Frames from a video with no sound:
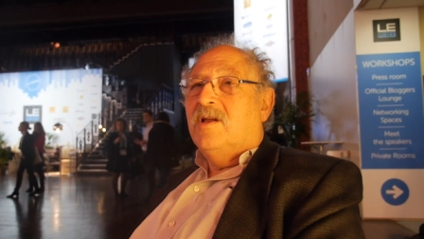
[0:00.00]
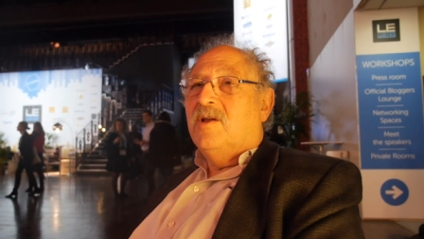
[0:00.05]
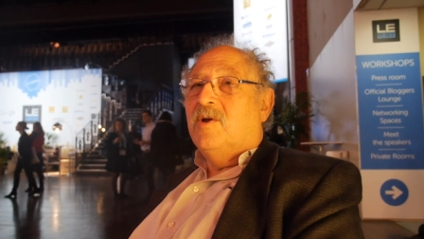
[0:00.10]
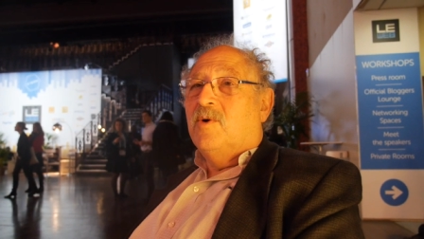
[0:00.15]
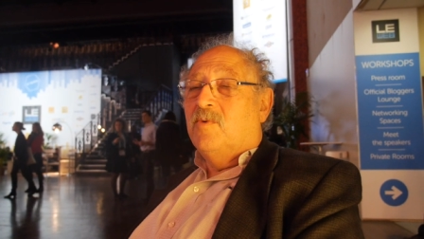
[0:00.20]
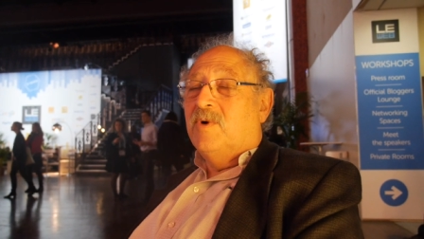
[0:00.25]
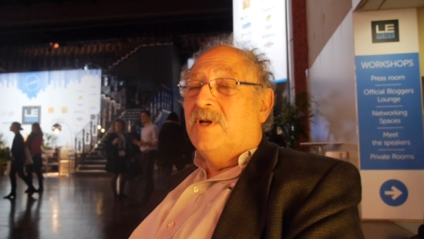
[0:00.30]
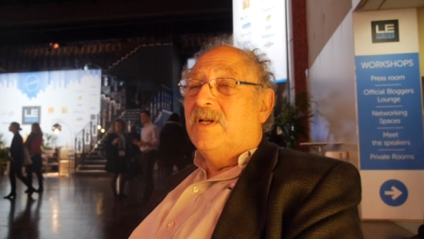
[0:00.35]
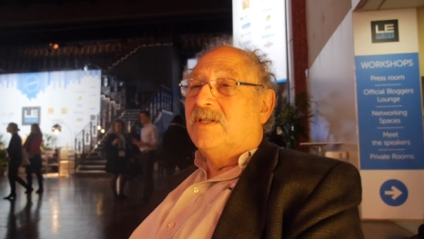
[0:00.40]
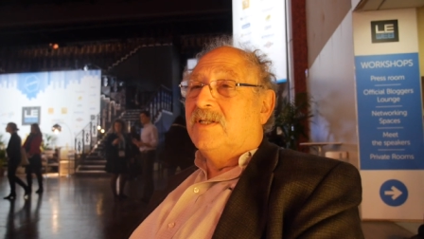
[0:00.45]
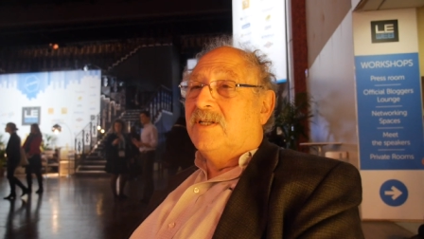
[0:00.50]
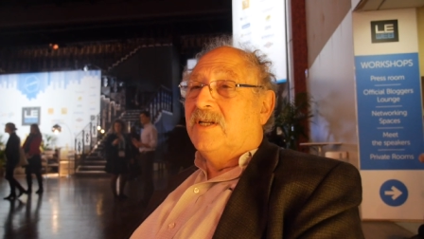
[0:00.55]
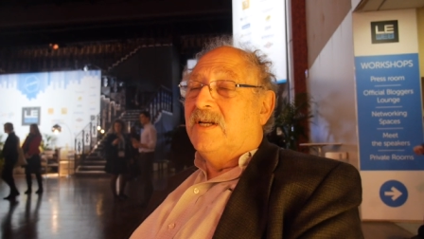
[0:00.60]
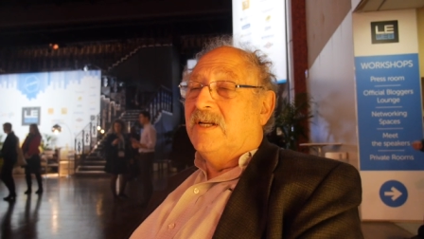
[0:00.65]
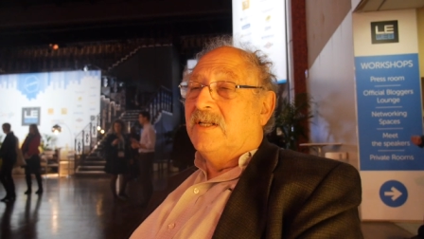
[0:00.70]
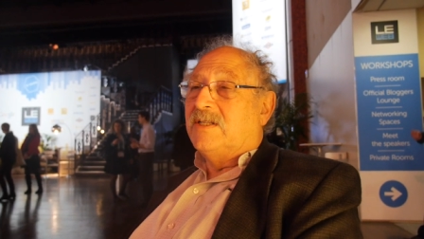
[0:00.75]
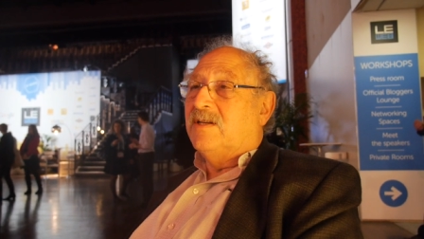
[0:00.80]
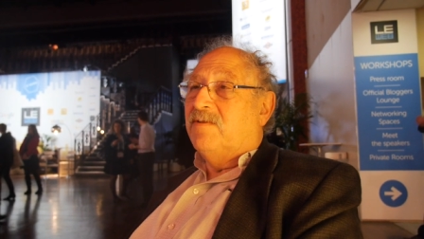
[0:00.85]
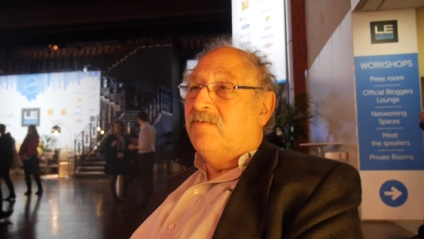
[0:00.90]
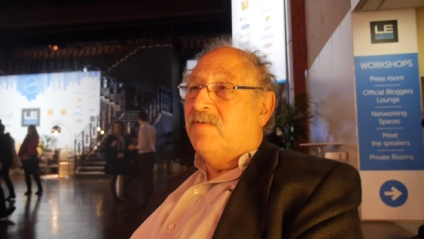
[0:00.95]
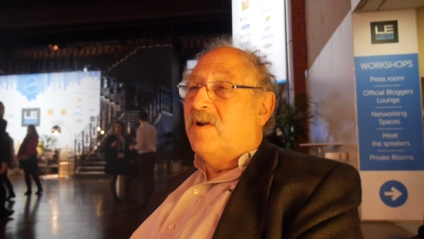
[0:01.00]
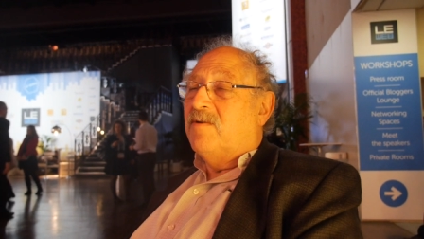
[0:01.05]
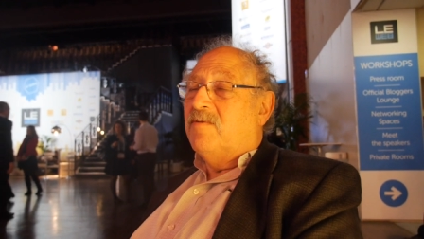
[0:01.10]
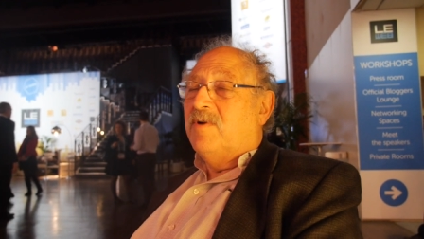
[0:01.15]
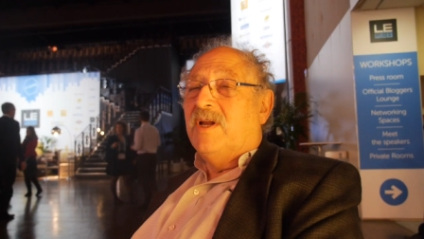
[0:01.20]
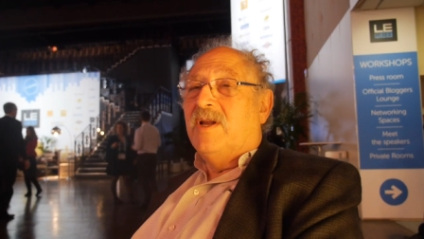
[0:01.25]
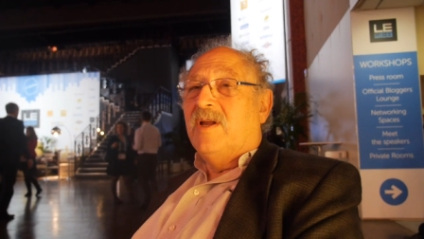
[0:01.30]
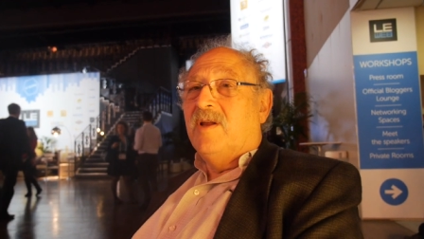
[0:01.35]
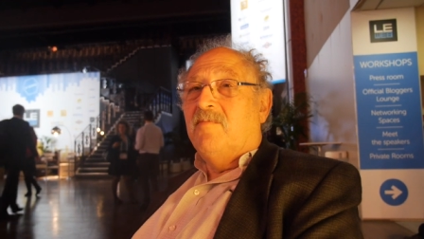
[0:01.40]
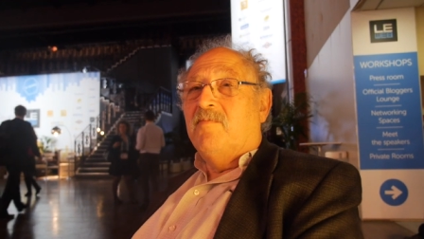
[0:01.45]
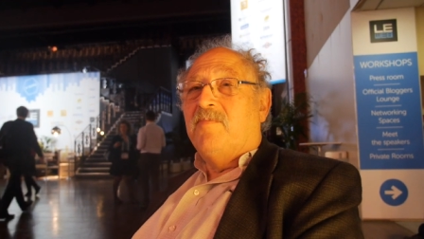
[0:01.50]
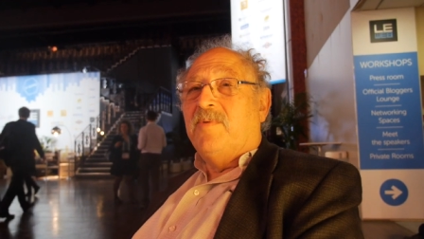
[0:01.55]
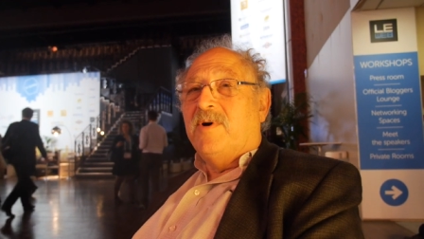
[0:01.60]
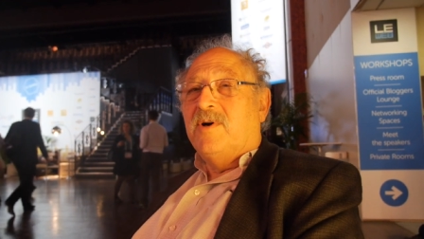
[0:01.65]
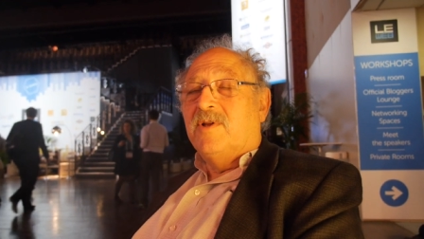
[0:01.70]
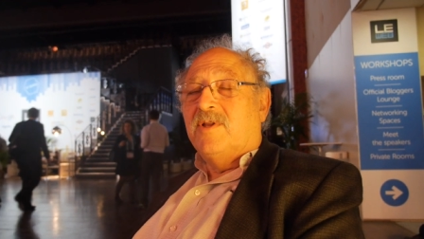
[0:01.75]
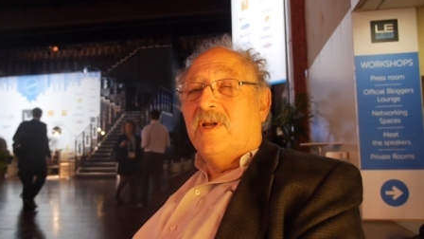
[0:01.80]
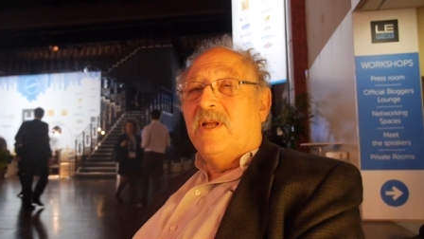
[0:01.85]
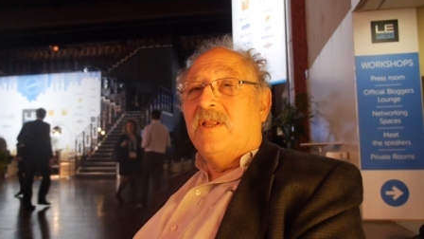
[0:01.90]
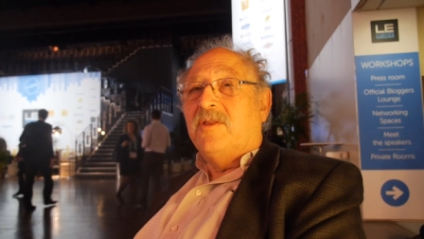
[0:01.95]
you will see it's a very
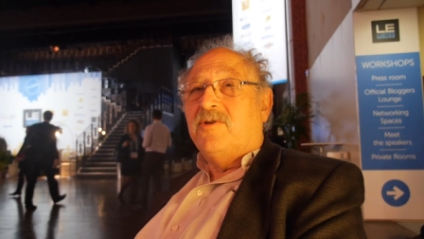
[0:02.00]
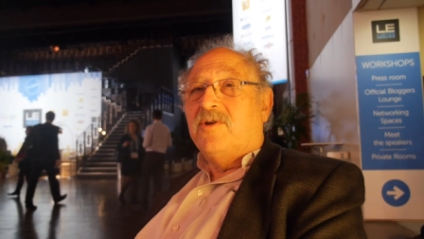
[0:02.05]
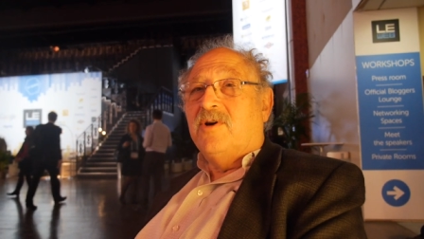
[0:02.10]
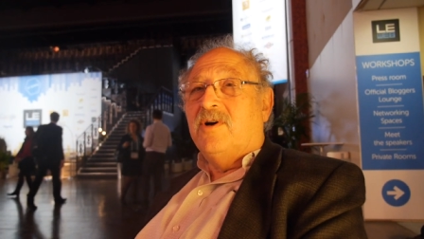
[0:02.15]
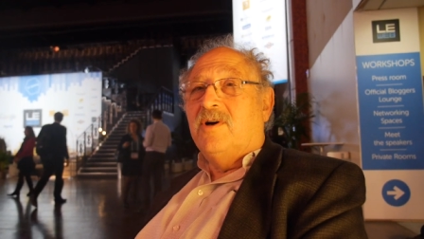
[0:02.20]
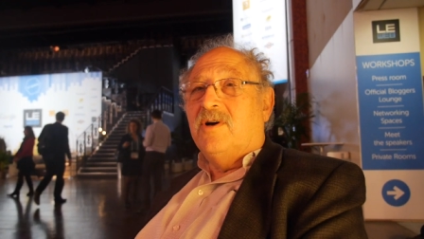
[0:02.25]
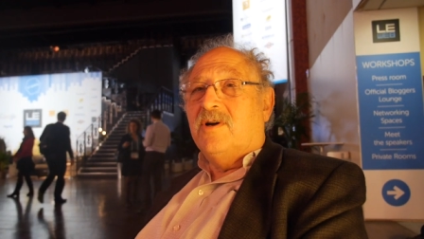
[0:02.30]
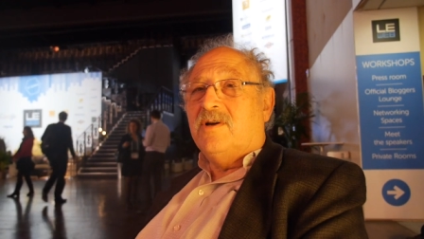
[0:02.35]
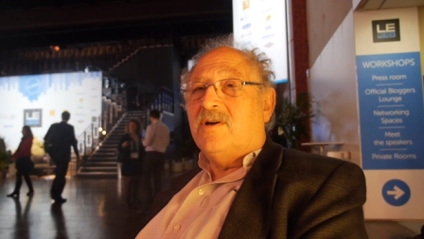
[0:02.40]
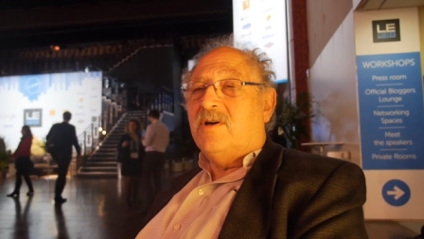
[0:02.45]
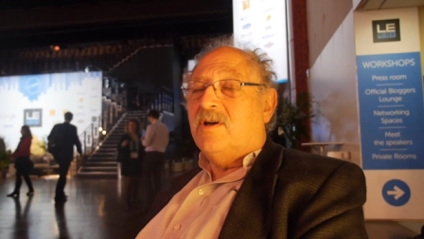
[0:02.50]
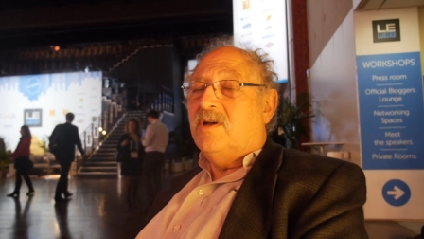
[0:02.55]
important talk